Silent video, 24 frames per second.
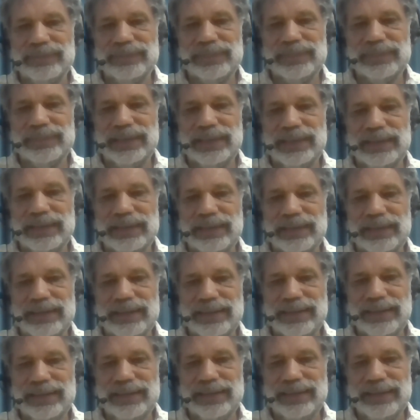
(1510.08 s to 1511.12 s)

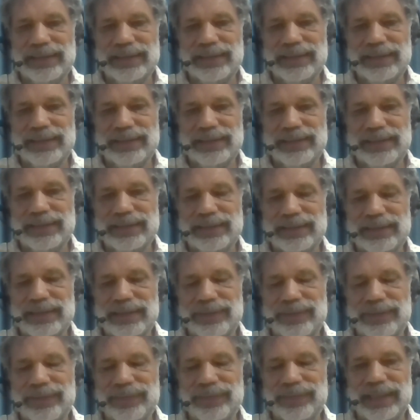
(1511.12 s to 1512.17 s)

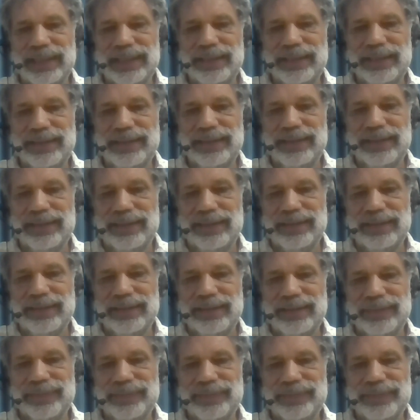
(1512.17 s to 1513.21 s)

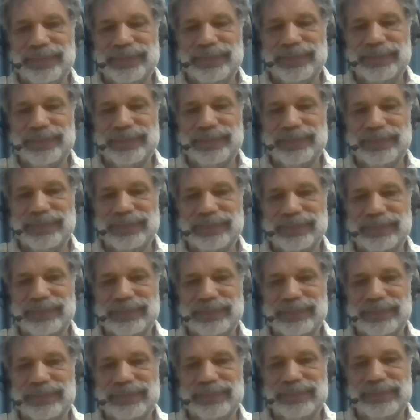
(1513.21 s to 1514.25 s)

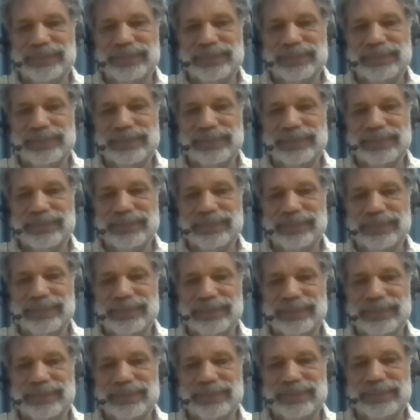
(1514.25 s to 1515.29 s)

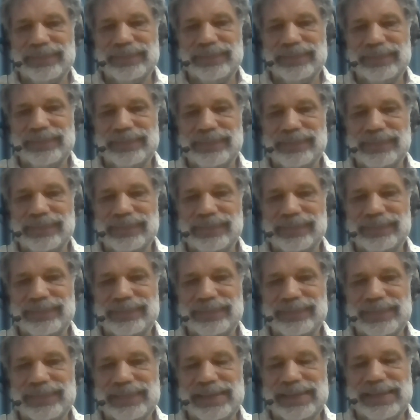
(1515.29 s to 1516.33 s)

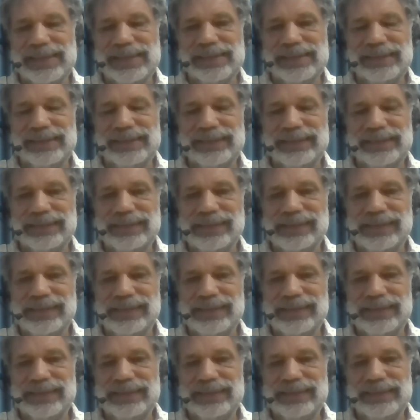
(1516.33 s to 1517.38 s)

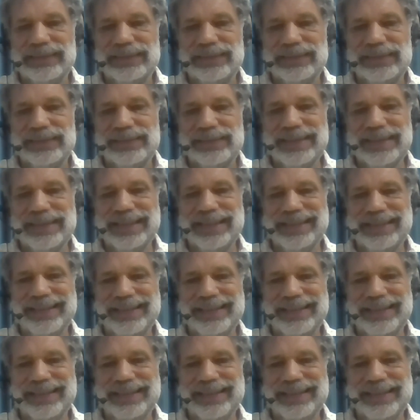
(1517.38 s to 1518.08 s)
No words are spoken by the person on screen.